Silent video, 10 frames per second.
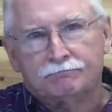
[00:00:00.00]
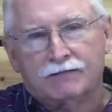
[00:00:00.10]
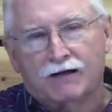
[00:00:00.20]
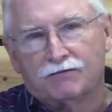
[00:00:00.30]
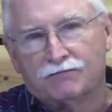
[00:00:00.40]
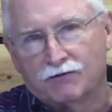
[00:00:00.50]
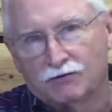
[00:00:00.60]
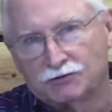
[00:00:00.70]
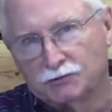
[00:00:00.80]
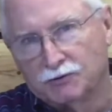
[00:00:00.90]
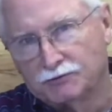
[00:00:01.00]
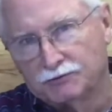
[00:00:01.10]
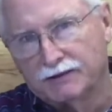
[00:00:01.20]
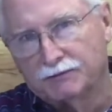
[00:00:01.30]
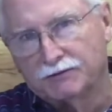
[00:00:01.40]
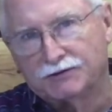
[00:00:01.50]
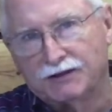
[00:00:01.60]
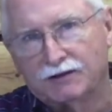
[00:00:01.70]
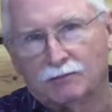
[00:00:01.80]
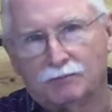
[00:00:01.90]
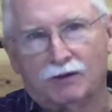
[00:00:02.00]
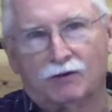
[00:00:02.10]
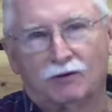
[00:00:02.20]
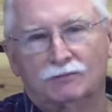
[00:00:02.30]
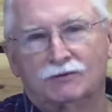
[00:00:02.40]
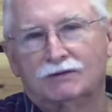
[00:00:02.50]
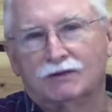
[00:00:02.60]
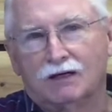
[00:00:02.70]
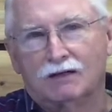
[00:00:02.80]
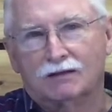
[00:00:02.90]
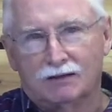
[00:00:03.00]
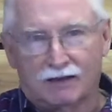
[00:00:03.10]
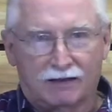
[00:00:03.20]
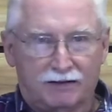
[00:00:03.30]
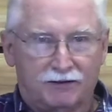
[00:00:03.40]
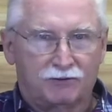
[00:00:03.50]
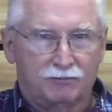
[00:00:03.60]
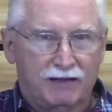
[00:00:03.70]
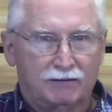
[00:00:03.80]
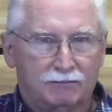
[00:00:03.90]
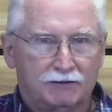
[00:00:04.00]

and the first to agree with Jeroboam's ungodly commandment.